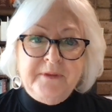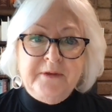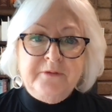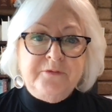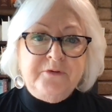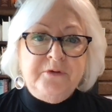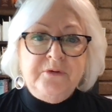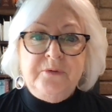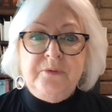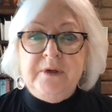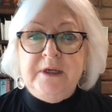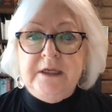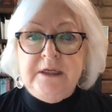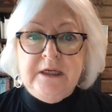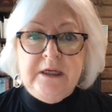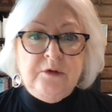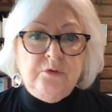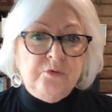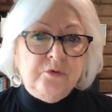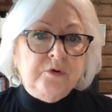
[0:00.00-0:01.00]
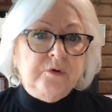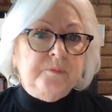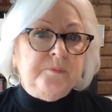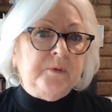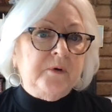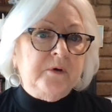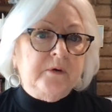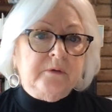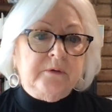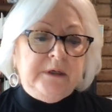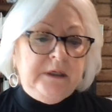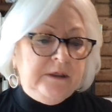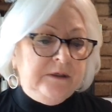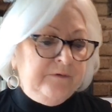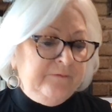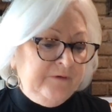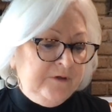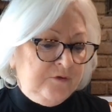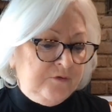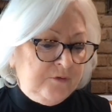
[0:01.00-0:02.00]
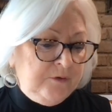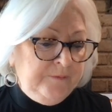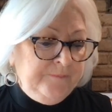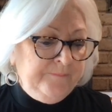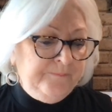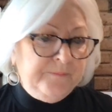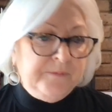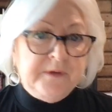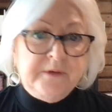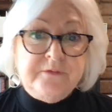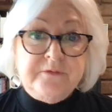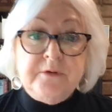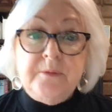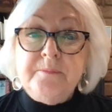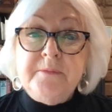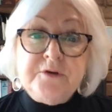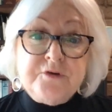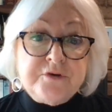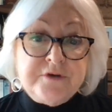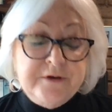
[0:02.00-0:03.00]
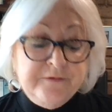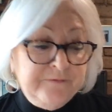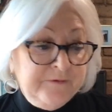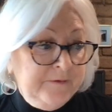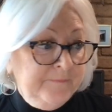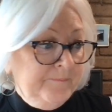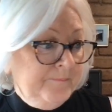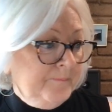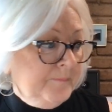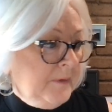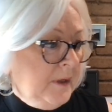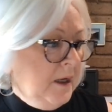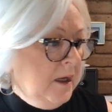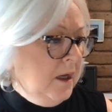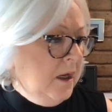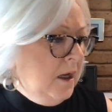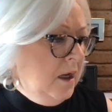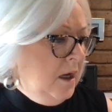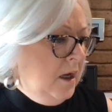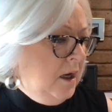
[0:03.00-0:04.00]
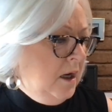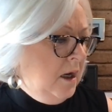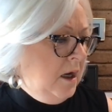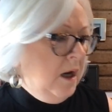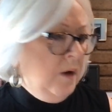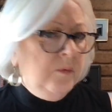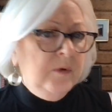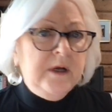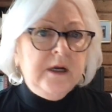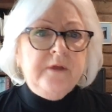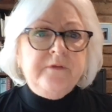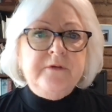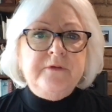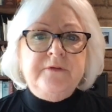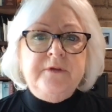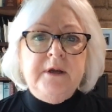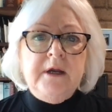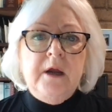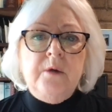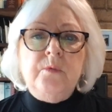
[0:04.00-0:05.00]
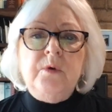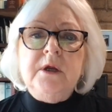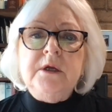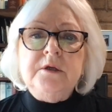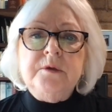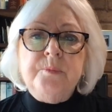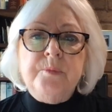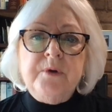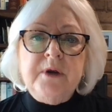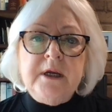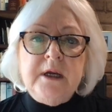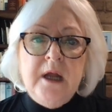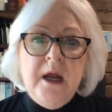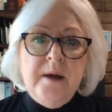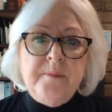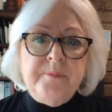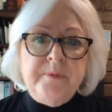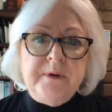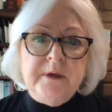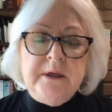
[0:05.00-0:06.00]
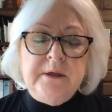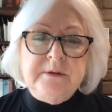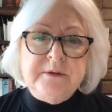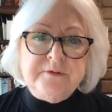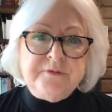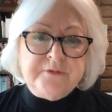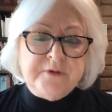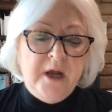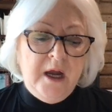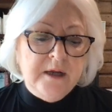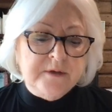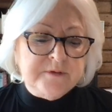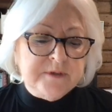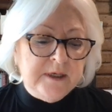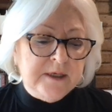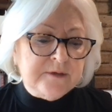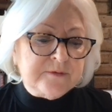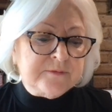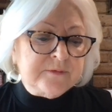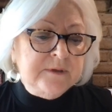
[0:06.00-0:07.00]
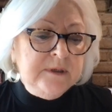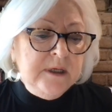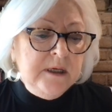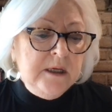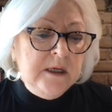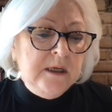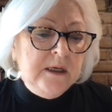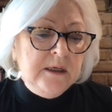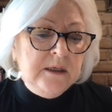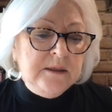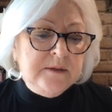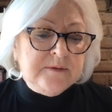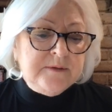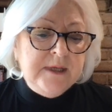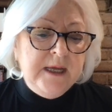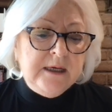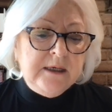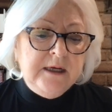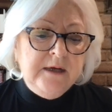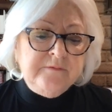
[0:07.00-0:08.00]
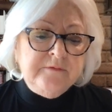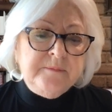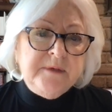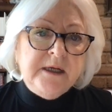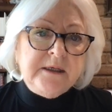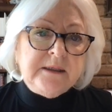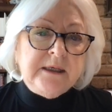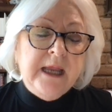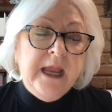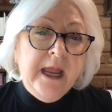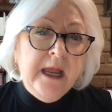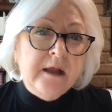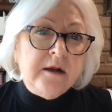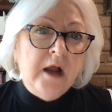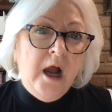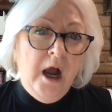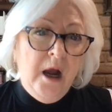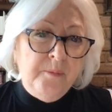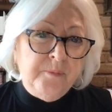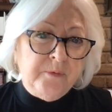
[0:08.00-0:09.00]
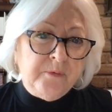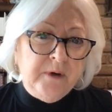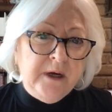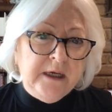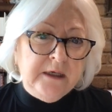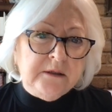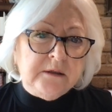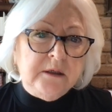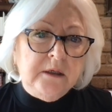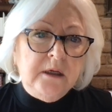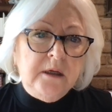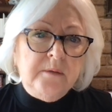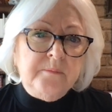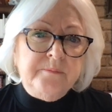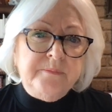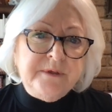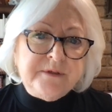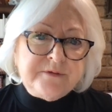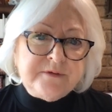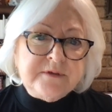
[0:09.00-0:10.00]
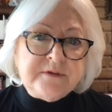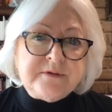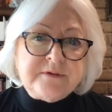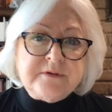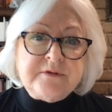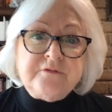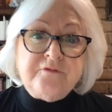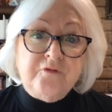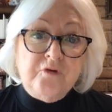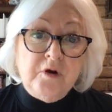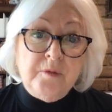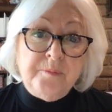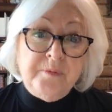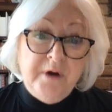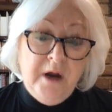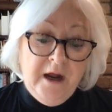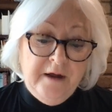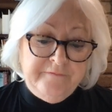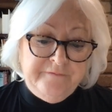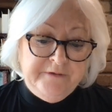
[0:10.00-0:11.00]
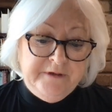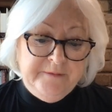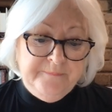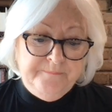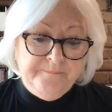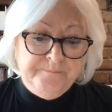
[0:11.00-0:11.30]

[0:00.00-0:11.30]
to any group or individual. So much different. One other thing I wanted to bring up in this context is that government can operate businesses for profit,